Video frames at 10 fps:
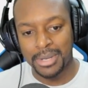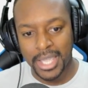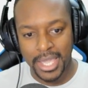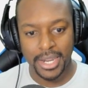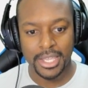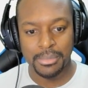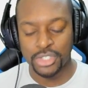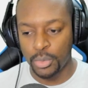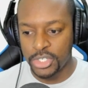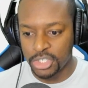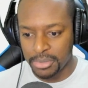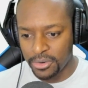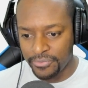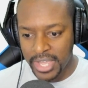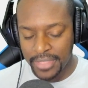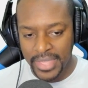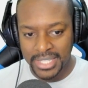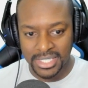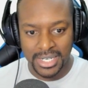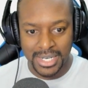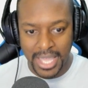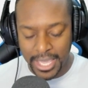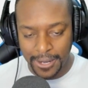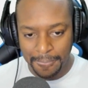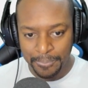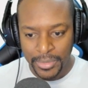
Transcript: to 8 a.m. So we should be able to find that tonight